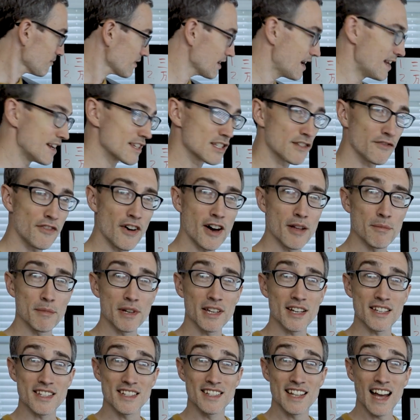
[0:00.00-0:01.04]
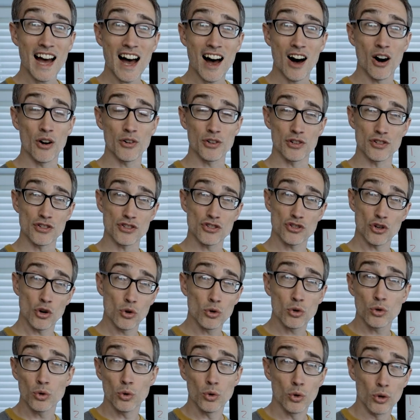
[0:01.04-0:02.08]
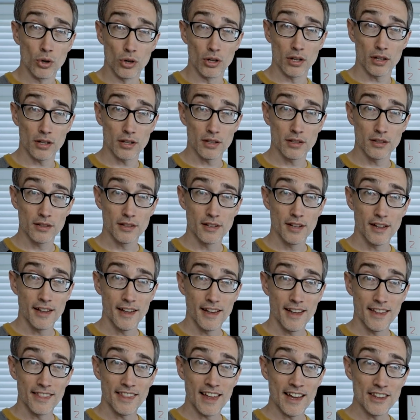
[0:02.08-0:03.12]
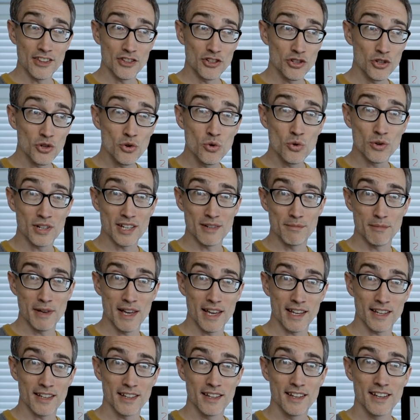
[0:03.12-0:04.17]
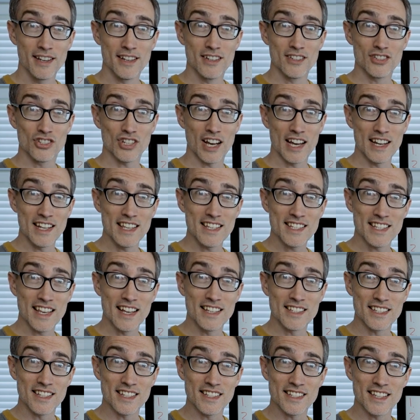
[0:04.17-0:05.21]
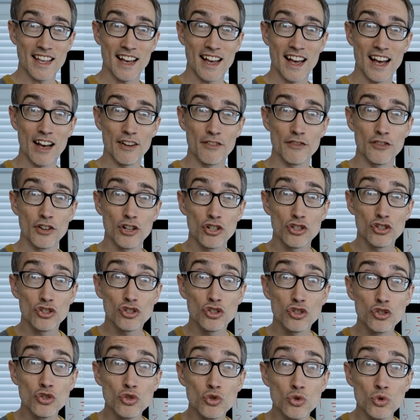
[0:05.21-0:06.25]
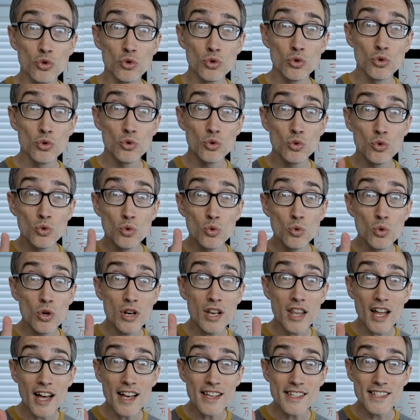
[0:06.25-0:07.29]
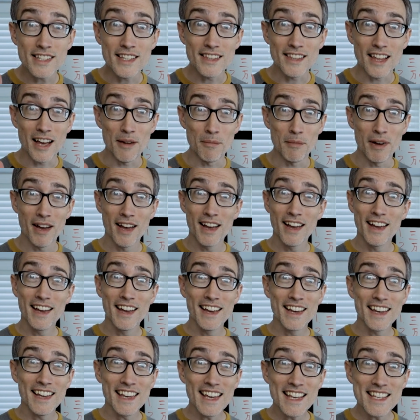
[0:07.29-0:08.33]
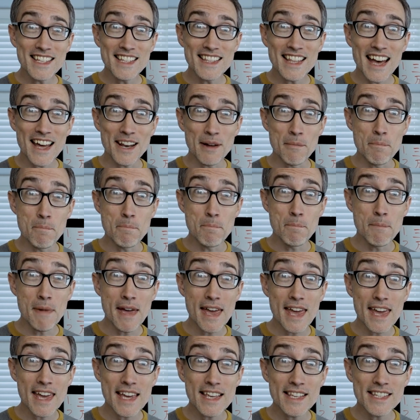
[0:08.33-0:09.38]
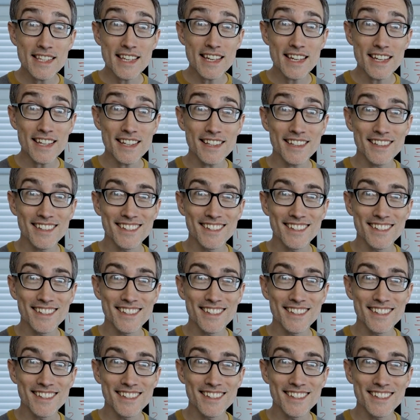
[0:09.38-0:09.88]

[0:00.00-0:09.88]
And it's fun because now you're so cool that you can make Chinese sentences that have 2 las in them. Isn't that amazing?